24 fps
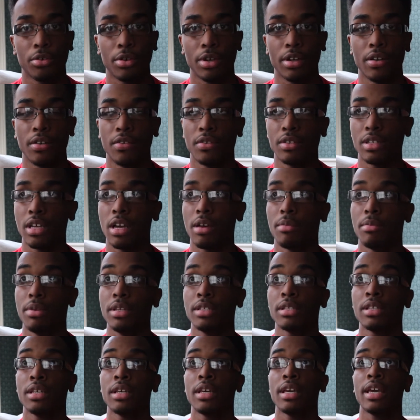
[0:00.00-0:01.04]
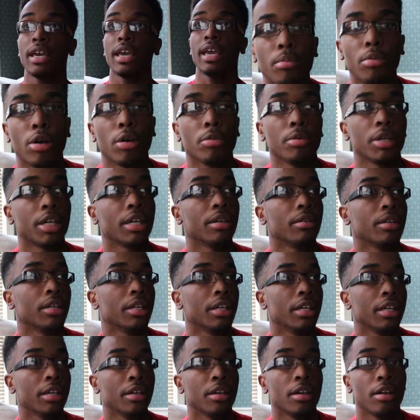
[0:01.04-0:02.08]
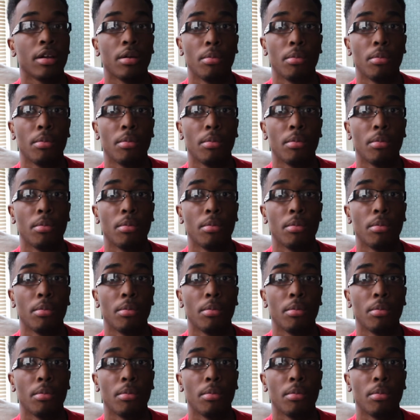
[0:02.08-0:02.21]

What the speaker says: creator of zombies. Barbara Kennedy.